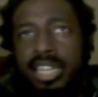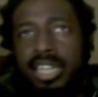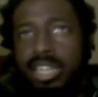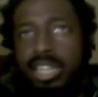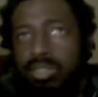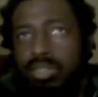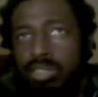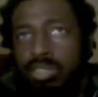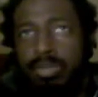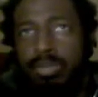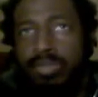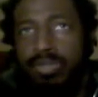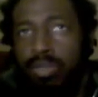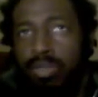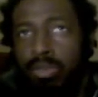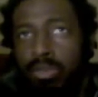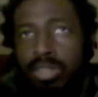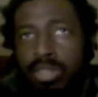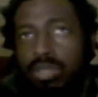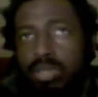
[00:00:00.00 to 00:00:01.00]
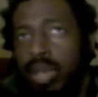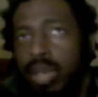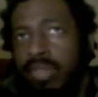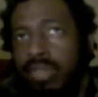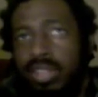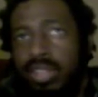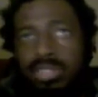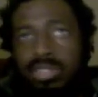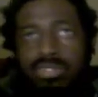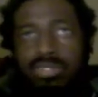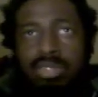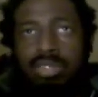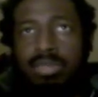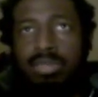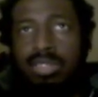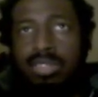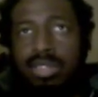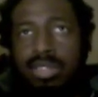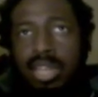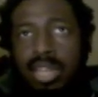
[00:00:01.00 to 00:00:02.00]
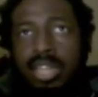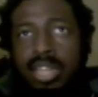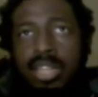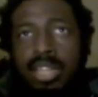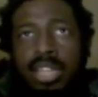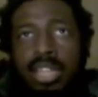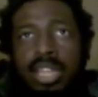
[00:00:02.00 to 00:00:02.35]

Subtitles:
Icarus before, but you have, like, a streaming site.